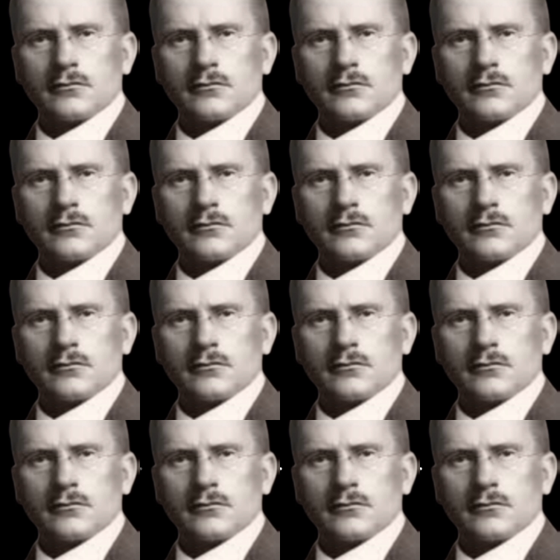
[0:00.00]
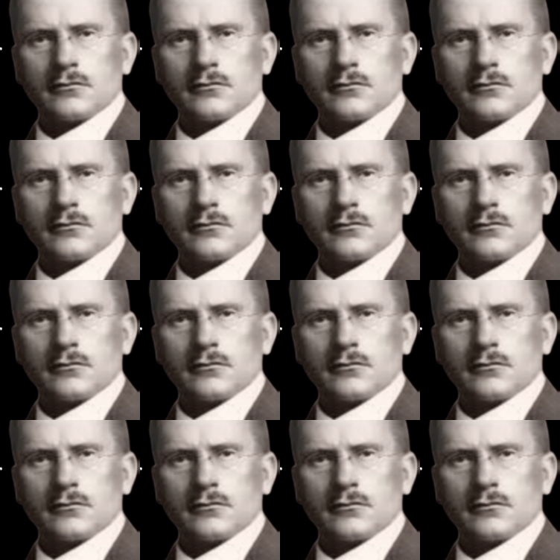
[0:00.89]

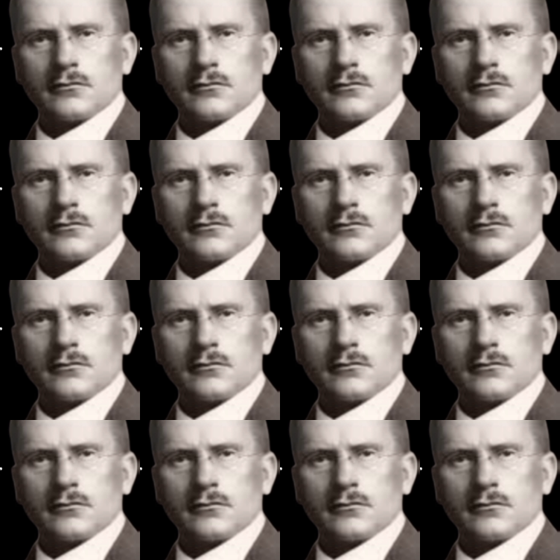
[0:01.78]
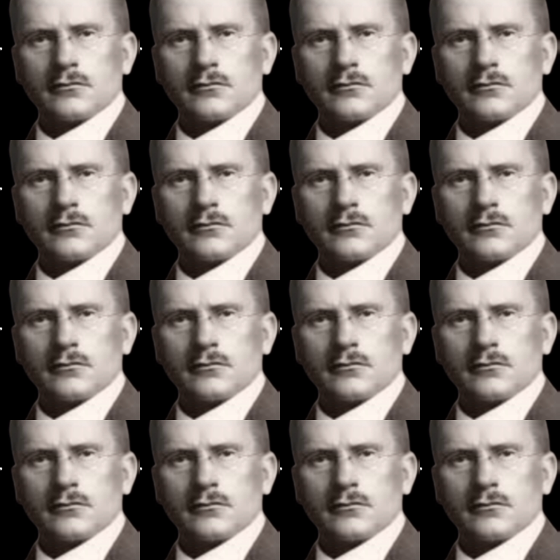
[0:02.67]
The face doesn't move, so there is nothing to read.